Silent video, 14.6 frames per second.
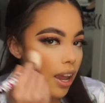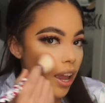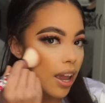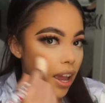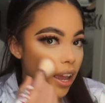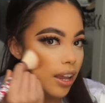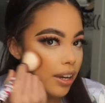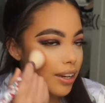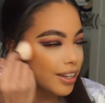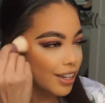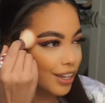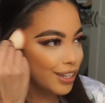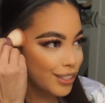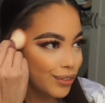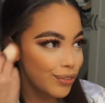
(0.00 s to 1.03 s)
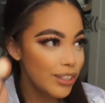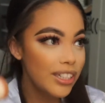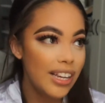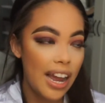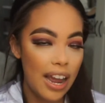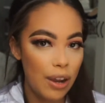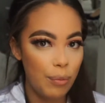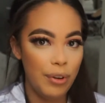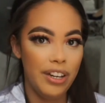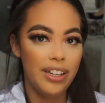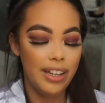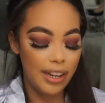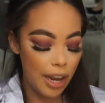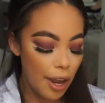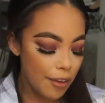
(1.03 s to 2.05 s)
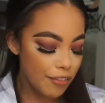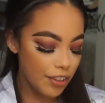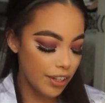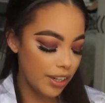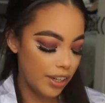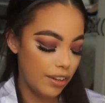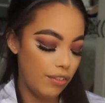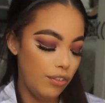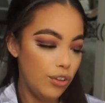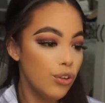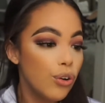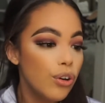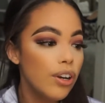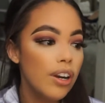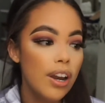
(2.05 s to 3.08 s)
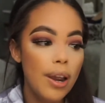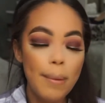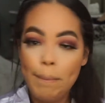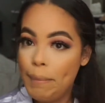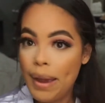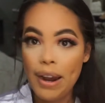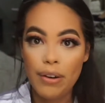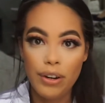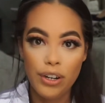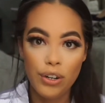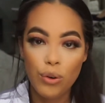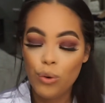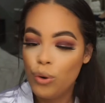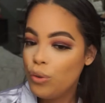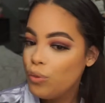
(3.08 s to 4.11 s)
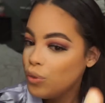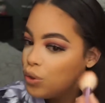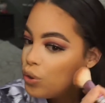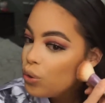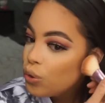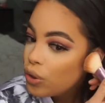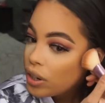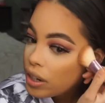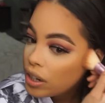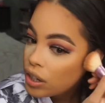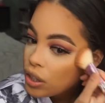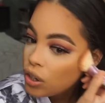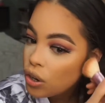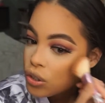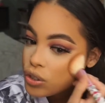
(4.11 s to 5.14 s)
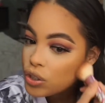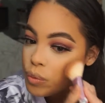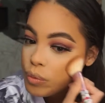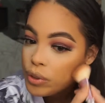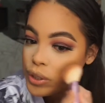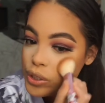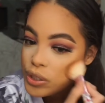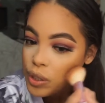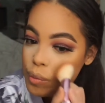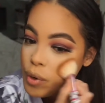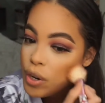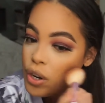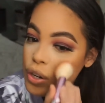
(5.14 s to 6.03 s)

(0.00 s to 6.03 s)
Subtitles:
And it's really eye-opening. Like, I feel like if you're married or if you're in a long-term relationship,